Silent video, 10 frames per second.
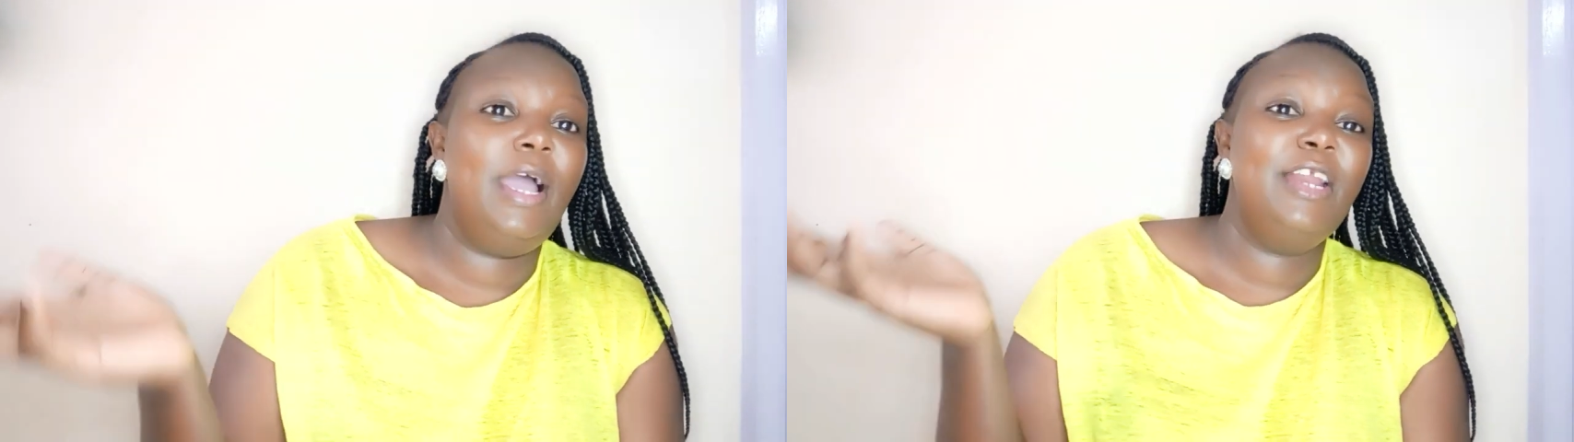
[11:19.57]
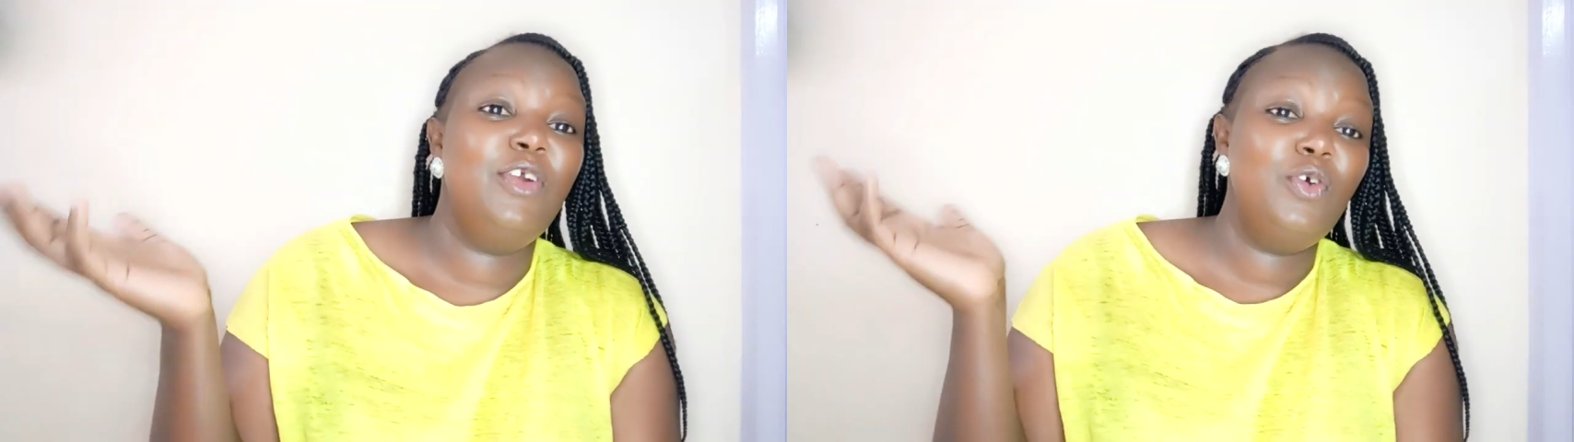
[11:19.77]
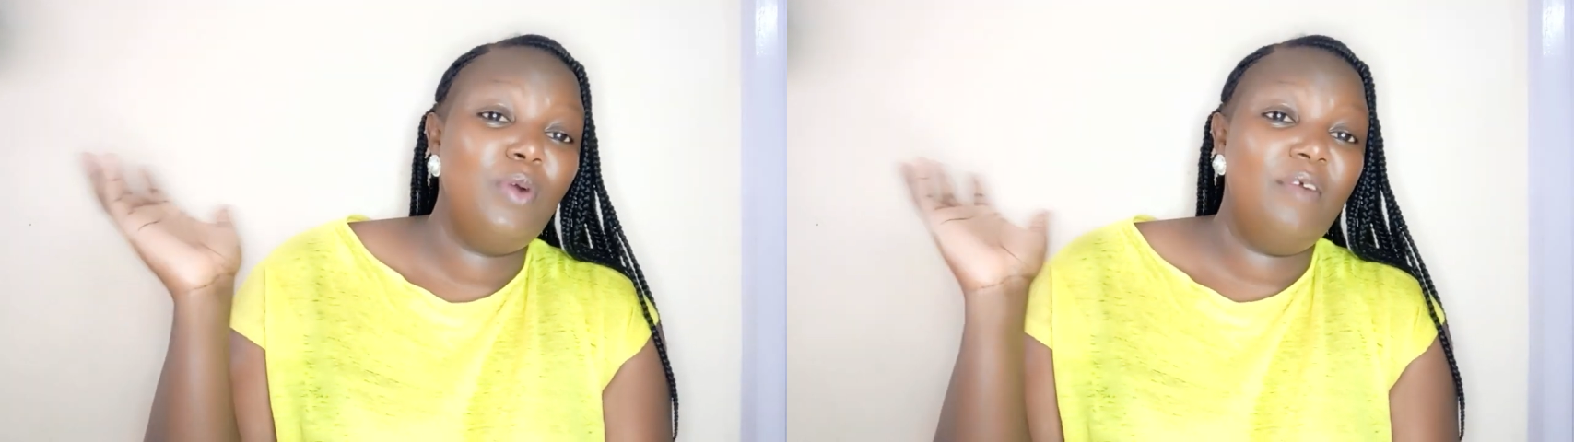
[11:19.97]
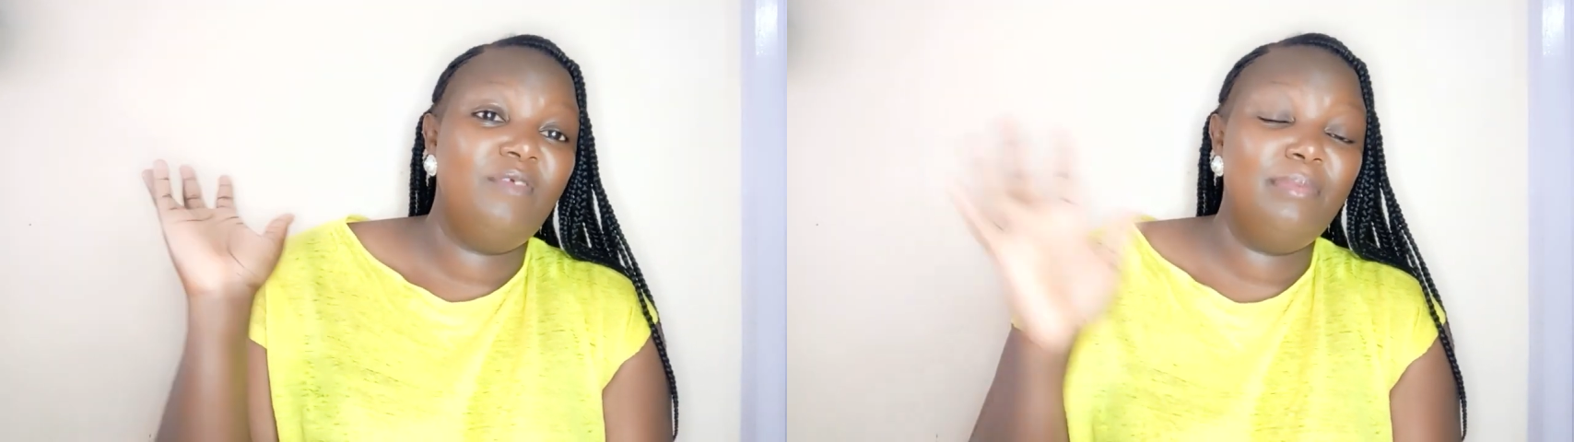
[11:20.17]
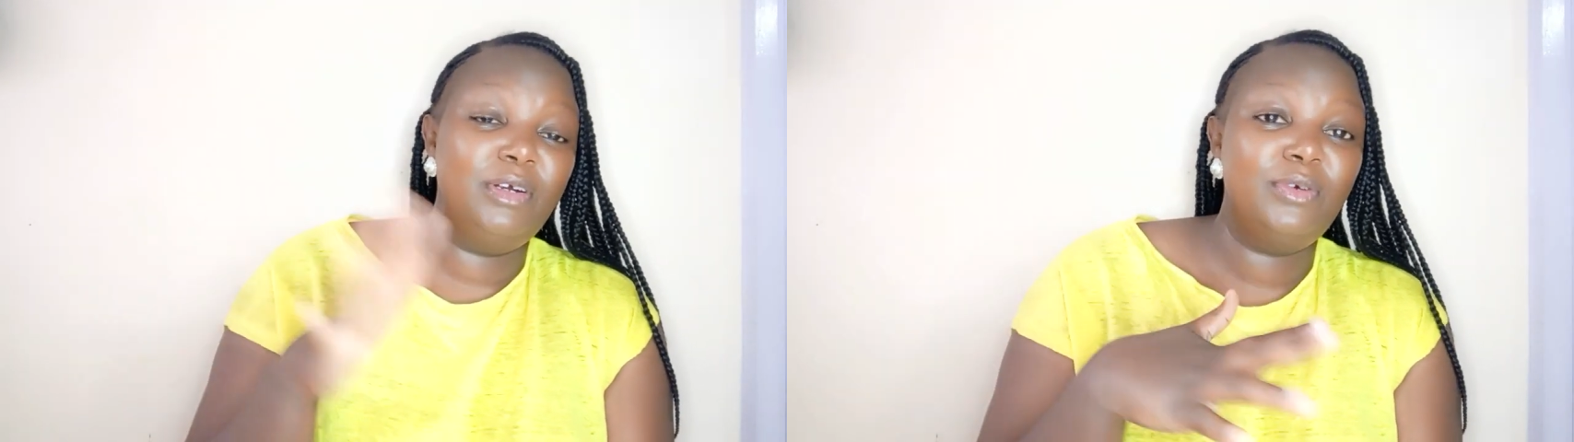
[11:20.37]
I know you have
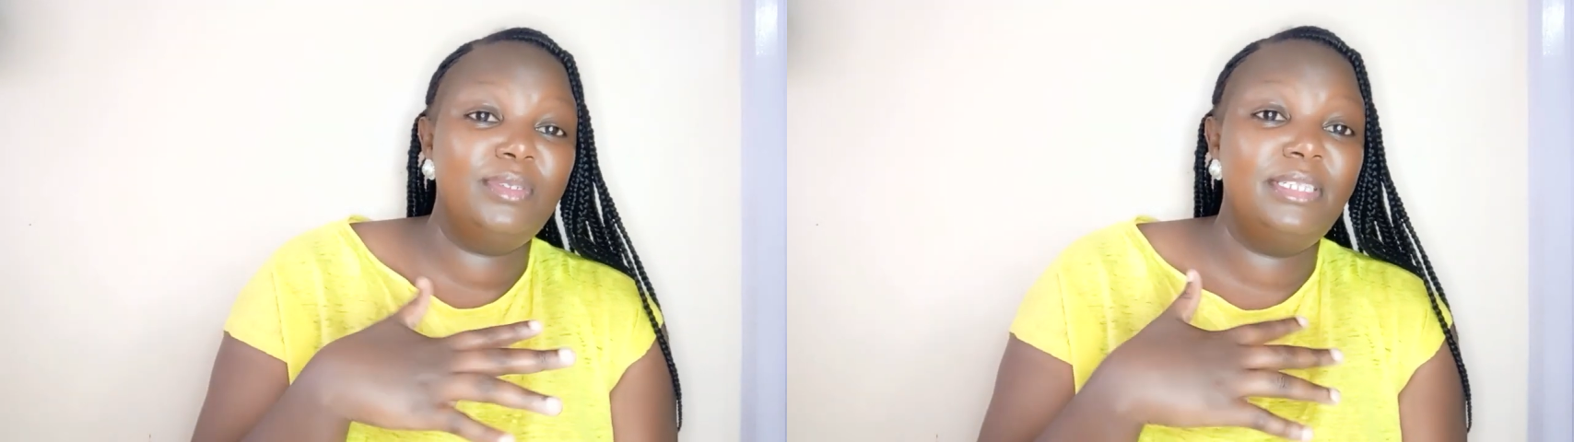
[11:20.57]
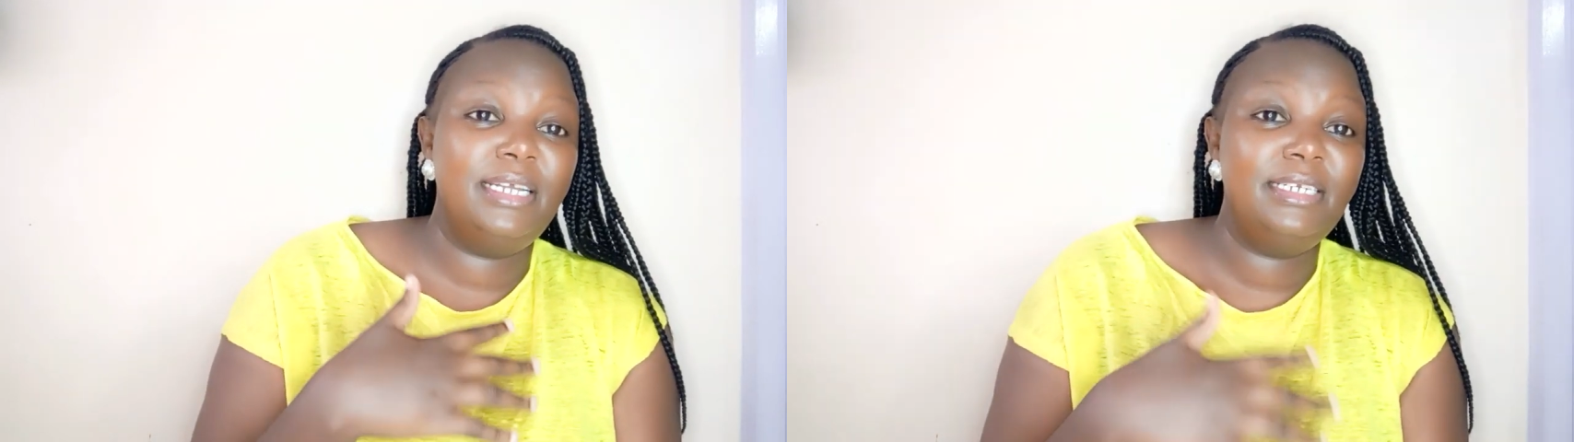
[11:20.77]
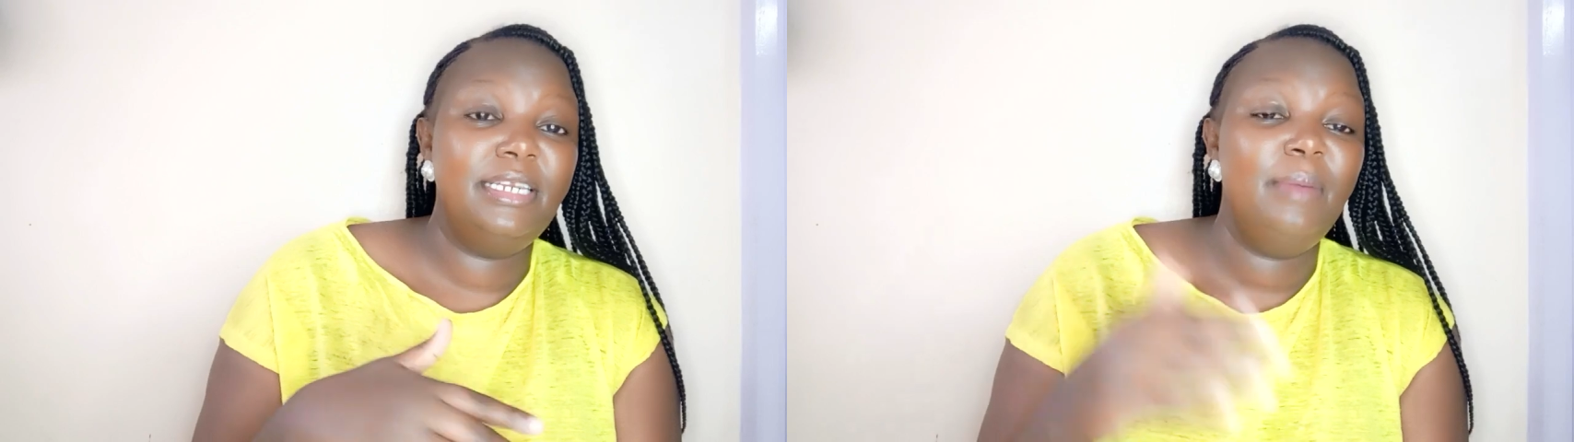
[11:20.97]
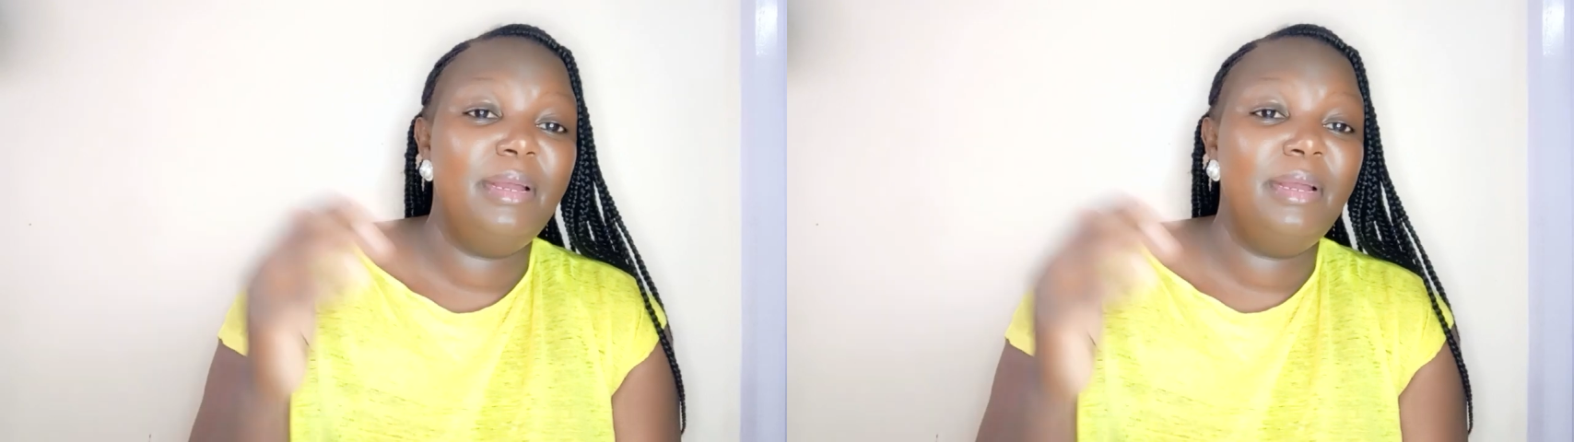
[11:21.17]
come across that name,